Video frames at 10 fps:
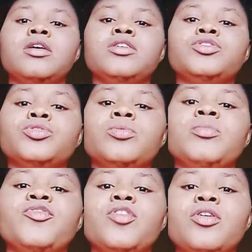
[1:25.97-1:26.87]
So
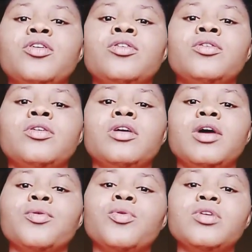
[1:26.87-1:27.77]
before
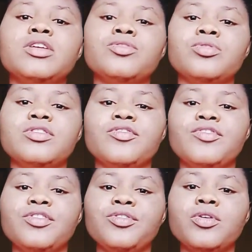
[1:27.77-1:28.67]
I'll go into the
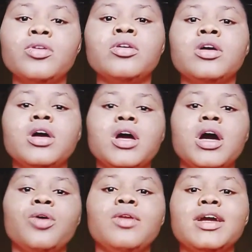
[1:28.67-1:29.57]
video,
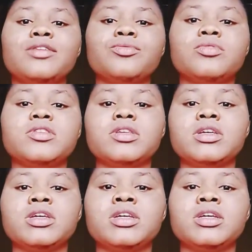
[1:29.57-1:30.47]
I would like to
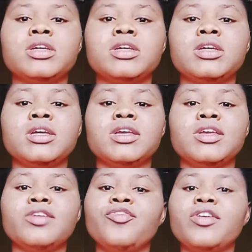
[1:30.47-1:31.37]
say,
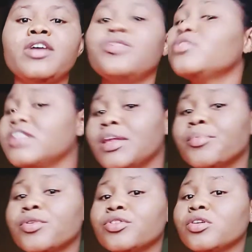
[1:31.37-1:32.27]
if you are using the
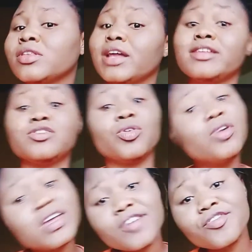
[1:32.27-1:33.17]
product and it's
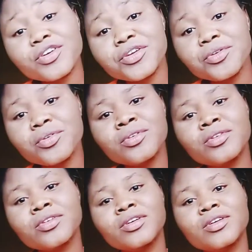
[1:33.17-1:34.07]
okay for you,
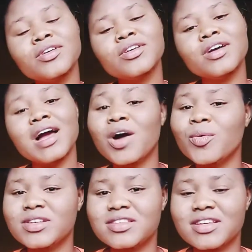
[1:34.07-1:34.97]
I
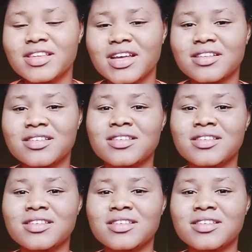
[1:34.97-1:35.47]
always say that